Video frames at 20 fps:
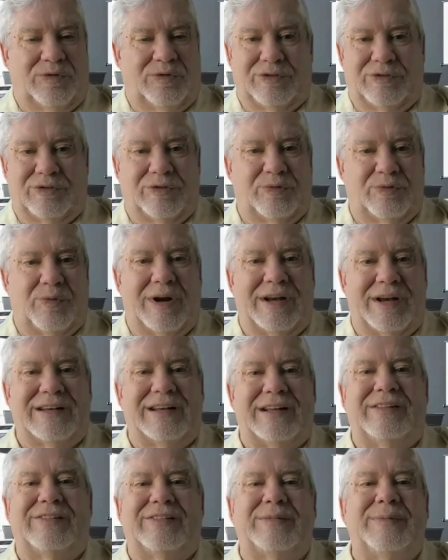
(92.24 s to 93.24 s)
such as what
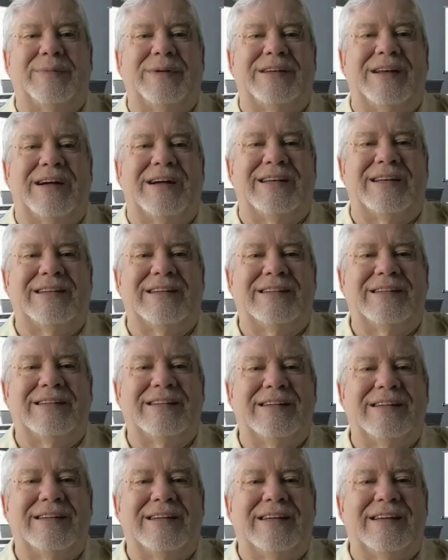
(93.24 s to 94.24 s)
needs to be done,
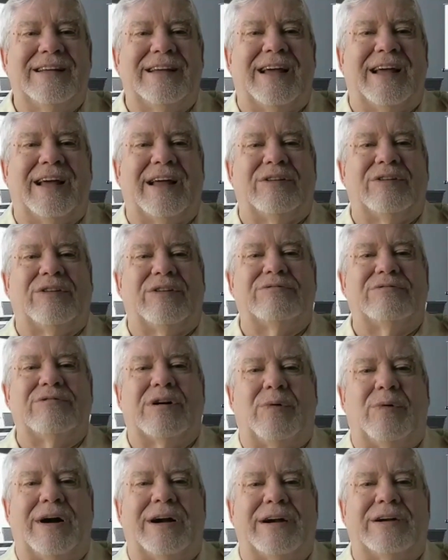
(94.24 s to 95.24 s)
and the
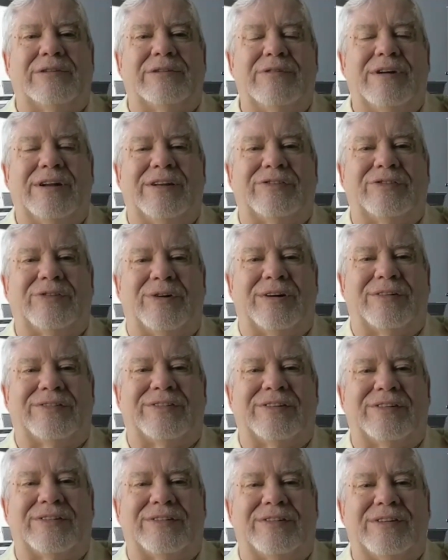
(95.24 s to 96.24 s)
required
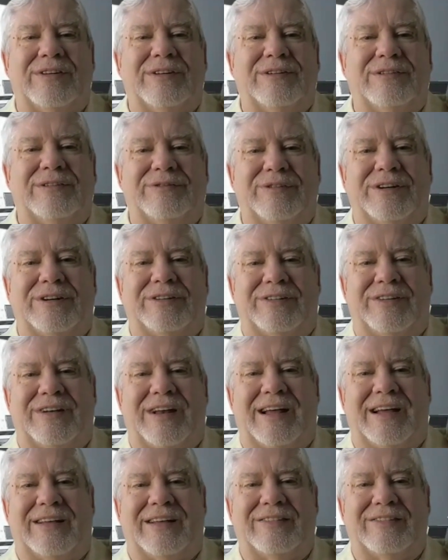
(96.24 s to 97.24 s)
resources for each
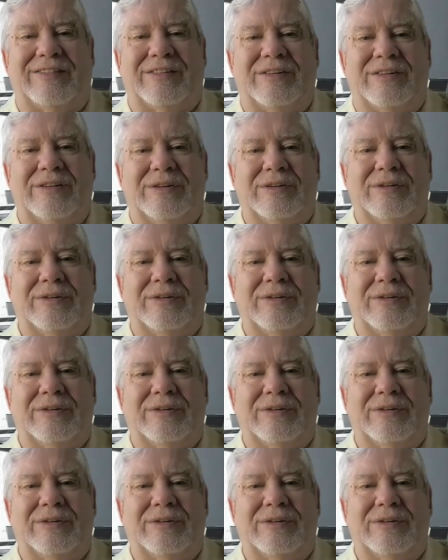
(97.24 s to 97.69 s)
task.